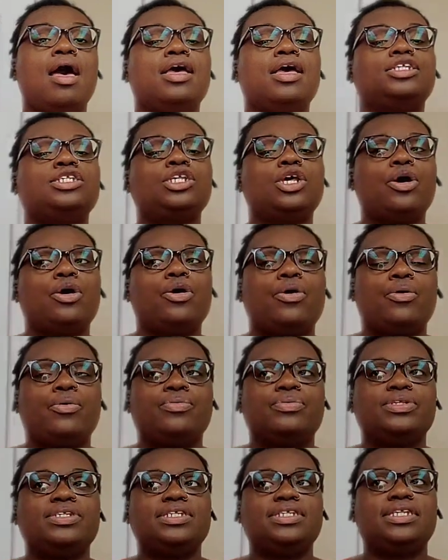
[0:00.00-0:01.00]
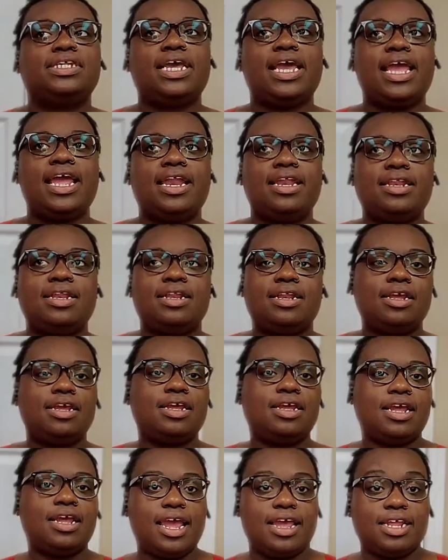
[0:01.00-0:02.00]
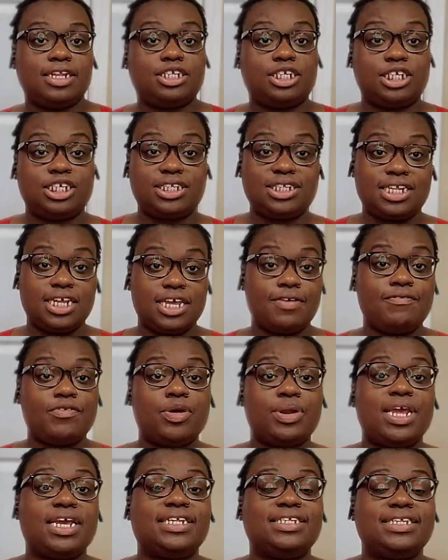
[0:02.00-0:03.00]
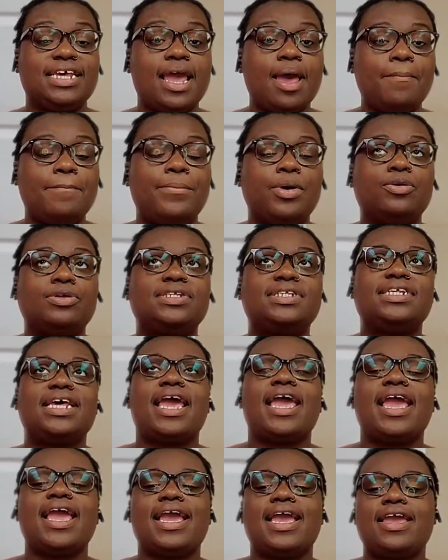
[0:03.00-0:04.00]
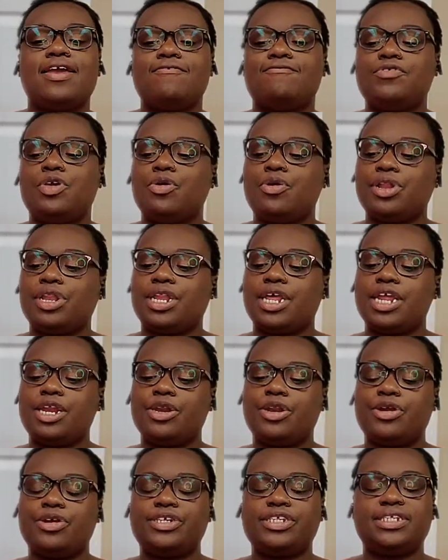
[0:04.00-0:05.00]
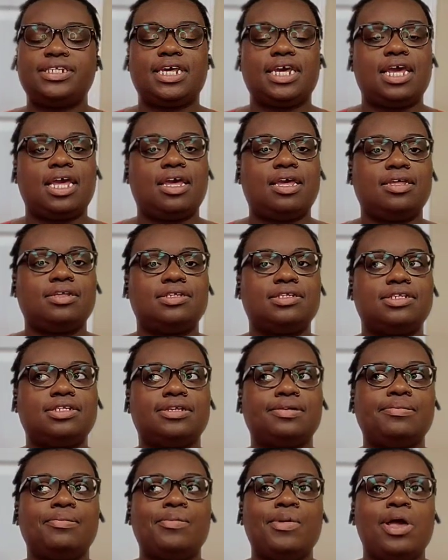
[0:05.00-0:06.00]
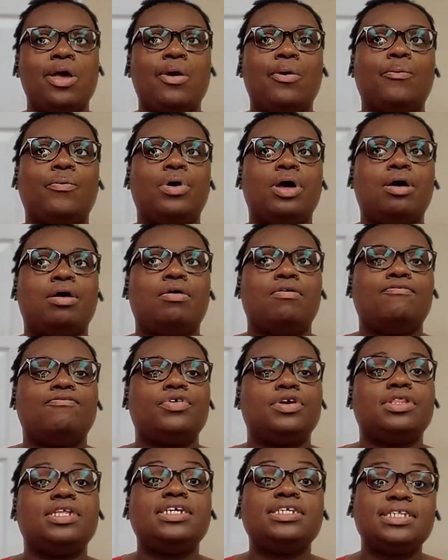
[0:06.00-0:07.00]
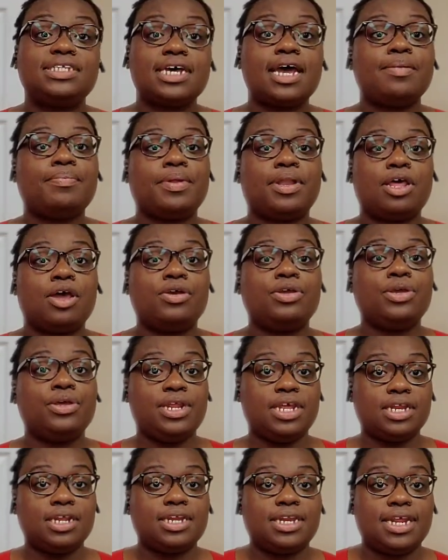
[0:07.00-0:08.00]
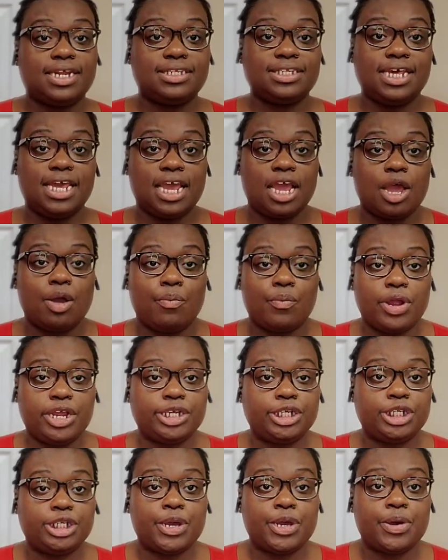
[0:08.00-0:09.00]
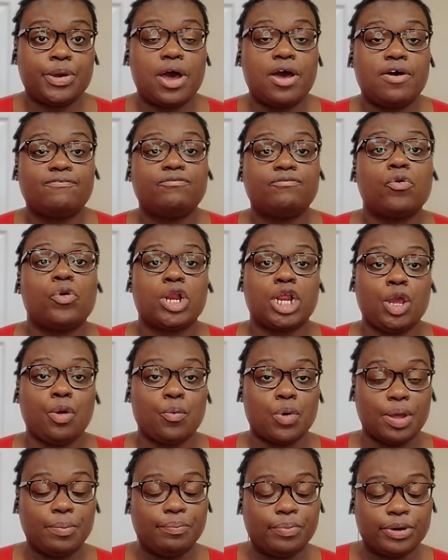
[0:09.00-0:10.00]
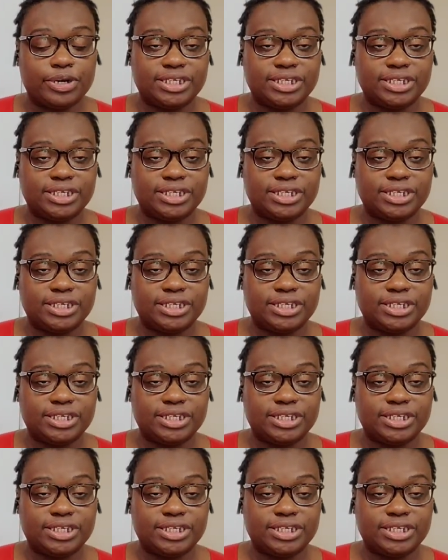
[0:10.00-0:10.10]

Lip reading: So, and just to give you an example, say if your lender says, well, for this type of loan, you need a debt to income ratio of 41%,